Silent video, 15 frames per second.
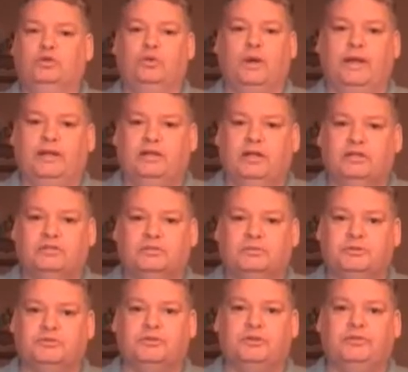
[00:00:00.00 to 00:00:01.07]
Great
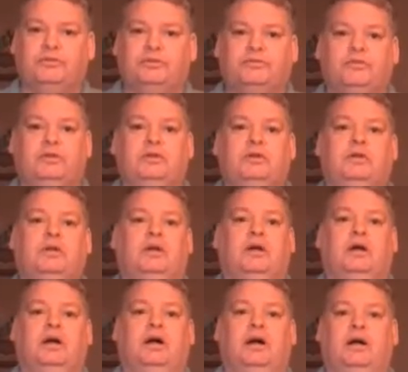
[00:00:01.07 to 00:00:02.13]
customer service.
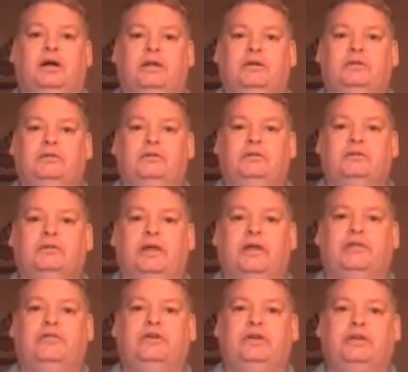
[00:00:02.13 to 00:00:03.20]

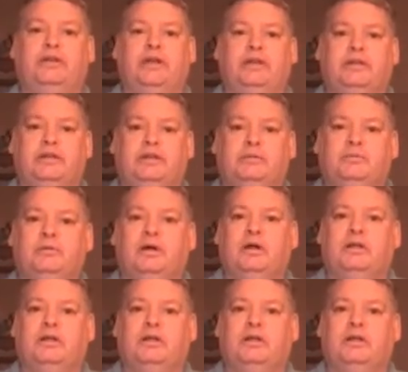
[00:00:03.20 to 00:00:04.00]
8:30 a.m.